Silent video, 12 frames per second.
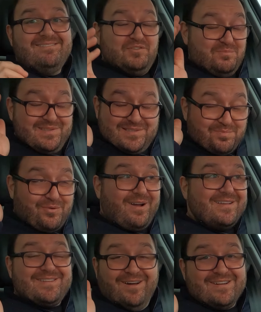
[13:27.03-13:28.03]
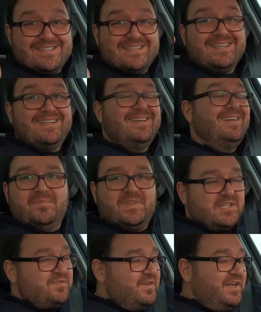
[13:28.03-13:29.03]
You'd be surprised, honestly.
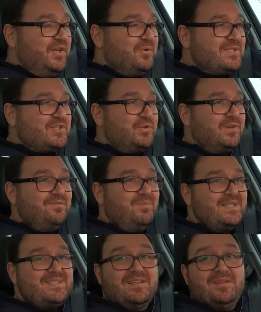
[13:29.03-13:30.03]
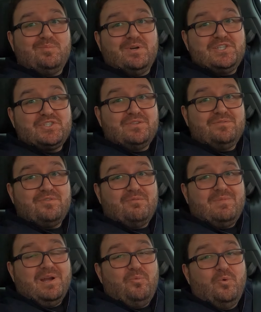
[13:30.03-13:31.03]
This video is sort of my celebration for
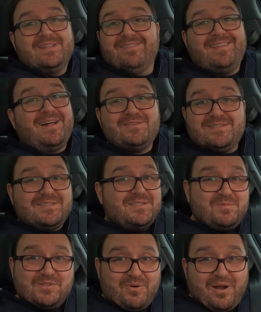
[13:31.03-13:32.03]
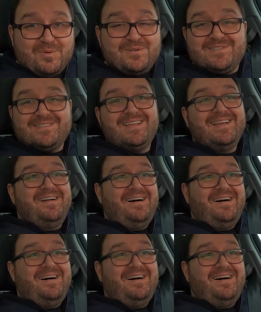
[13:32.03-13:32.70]
my 1,000 subscribers.